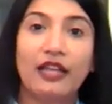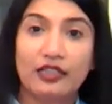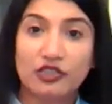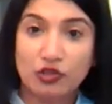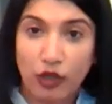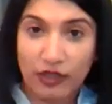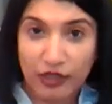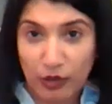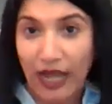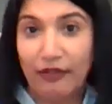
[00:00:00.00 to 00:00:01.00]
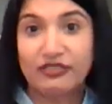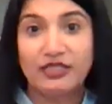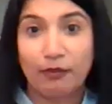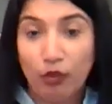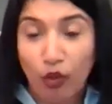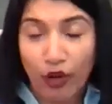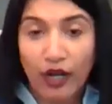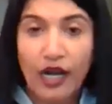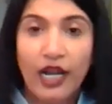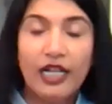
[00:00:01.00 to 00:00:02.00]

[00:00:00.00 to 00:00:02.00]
cholesterol, then you'll have some more.